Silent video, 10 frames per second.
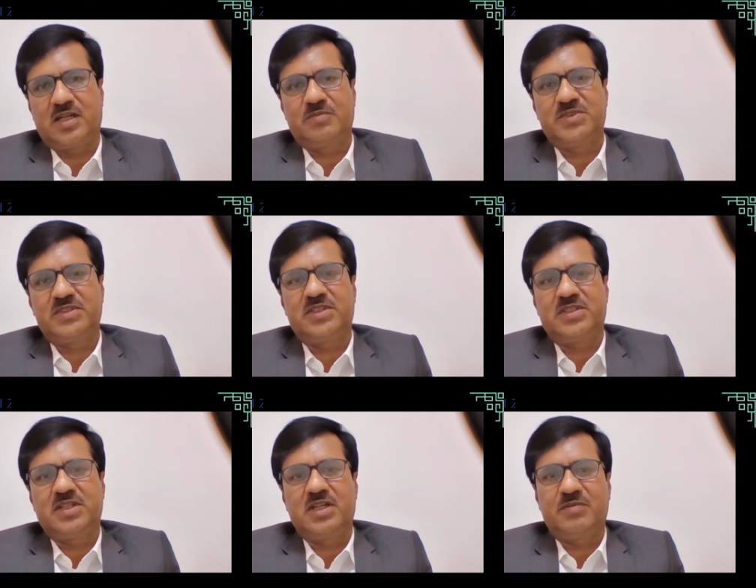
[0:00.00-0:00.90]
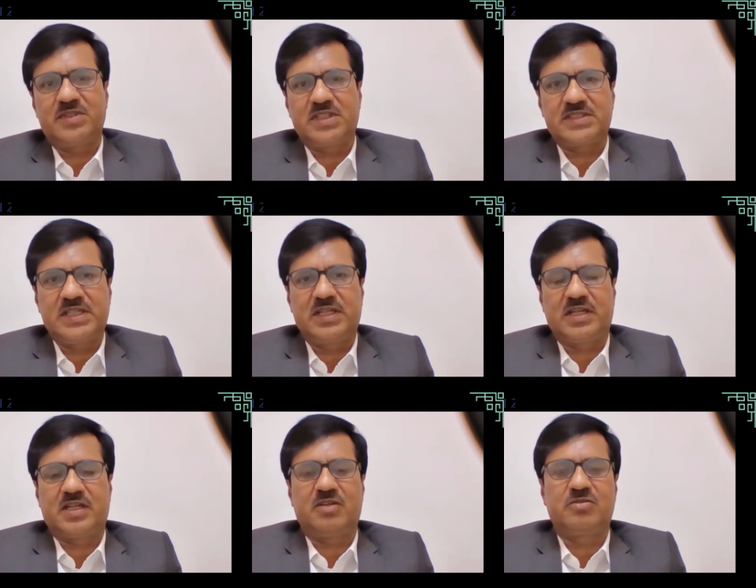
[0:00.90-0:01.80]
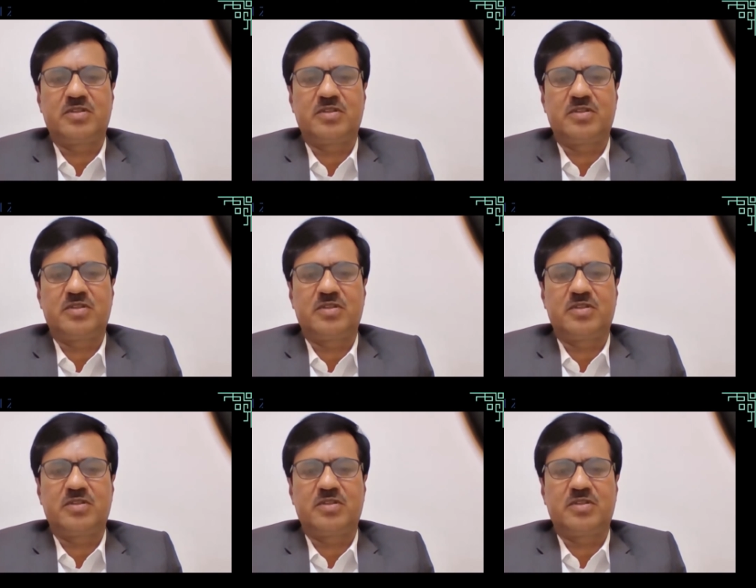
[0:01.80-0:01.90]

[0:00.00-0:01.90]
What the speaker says: government industry gave us Excel data.